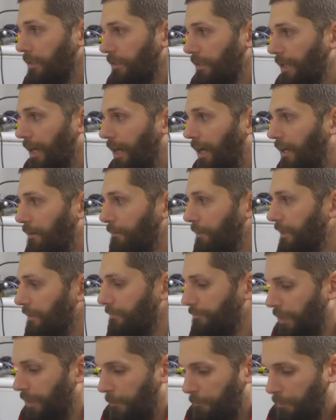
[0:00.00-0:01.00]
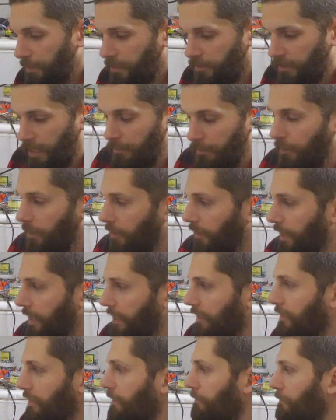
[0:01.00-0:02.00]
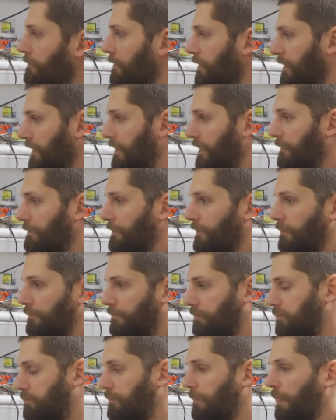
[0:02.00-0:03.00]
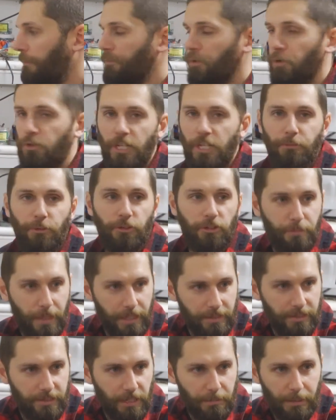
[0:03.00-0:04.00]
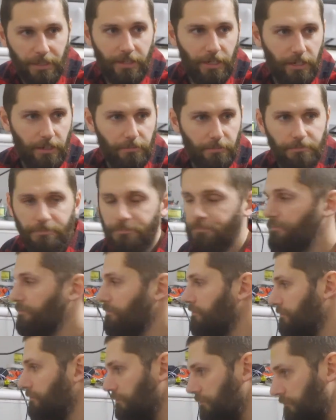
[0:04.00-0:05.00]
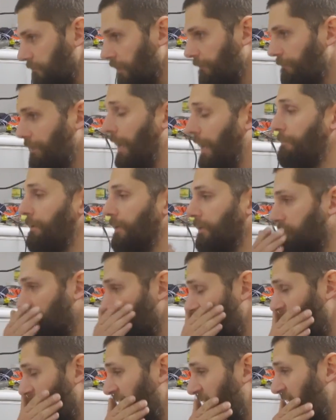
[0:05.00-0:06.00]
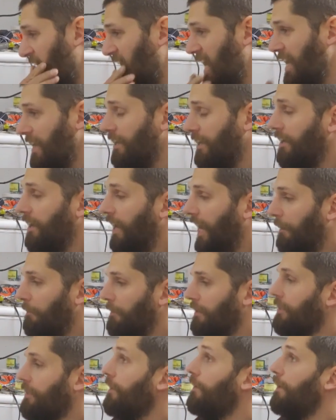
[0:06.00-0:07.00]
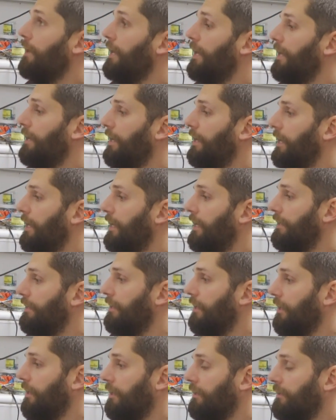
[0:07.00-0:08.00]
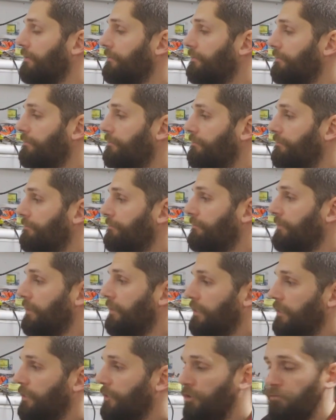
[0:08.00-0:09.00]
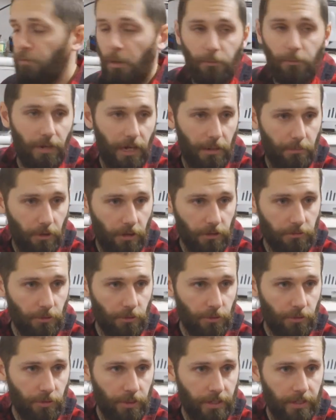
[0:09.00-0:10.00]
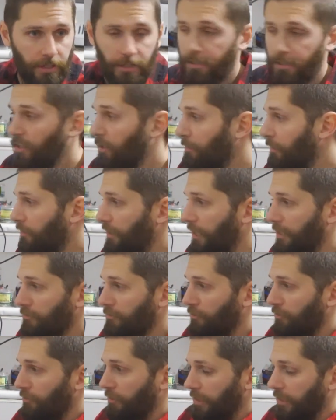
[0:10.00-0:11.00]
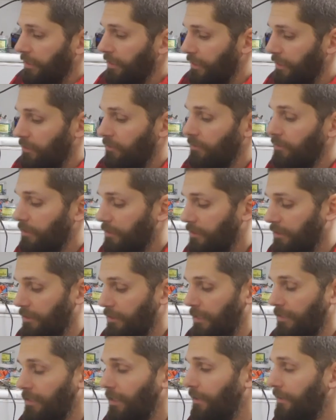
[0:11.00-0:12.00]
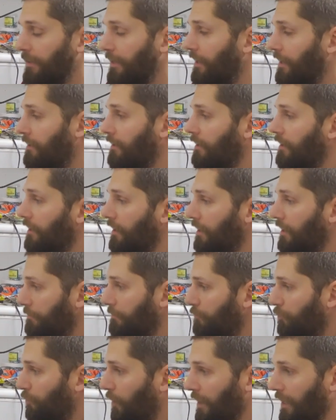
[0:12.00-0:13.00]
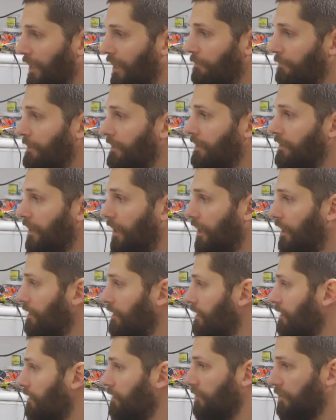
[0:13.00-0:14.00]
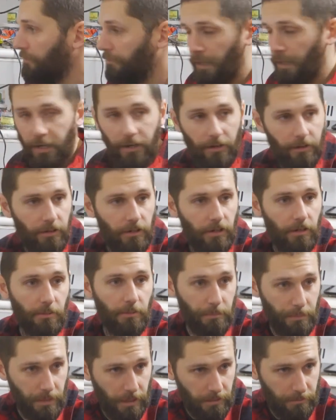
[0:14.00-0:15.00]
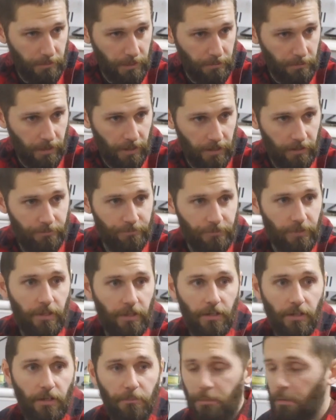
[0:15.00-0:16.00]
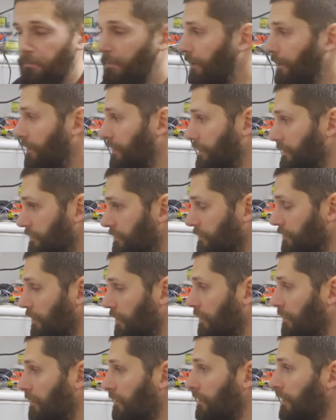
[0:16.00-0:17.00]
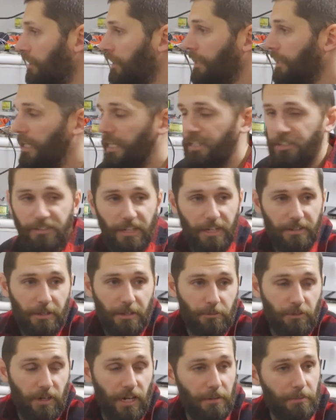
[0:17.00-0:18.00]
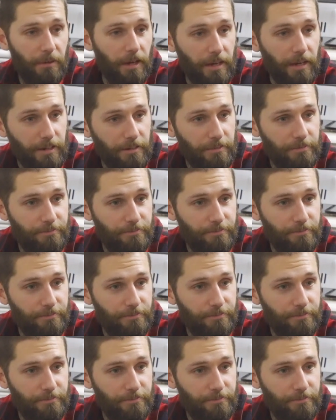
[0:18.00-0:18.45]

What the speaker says: Yeah, I mean, I put the ground bar in. Look at here, and I go, wish I had more space here, but I don't. That being said, I'm gonna go ahead and swap ground bars real quick. Get all my grounds going here. Get that down there. Voila, be done. It'll look better. It'll be better. Be a better install. And you just gotta stop crying about it.